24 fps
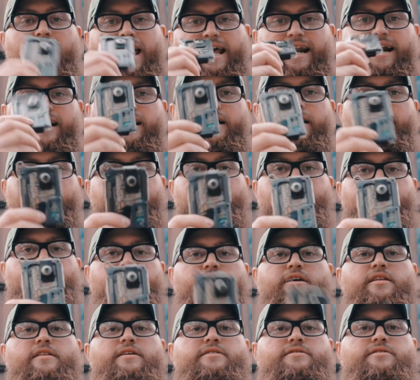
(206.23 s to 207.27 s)
And I
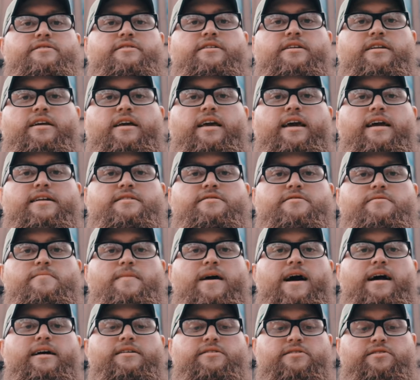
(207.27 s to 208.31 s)
guarantee you this is gonna catch some
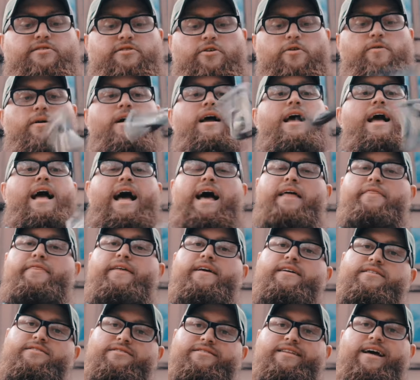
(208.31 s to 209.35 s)
eyes. So I
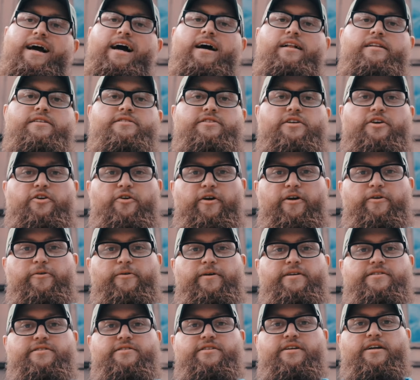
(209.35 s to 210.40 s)
think style is a great
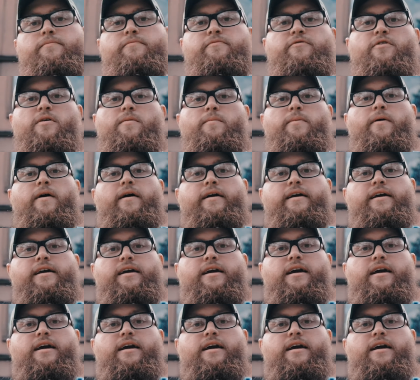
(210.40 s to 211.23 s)
reason to front pocket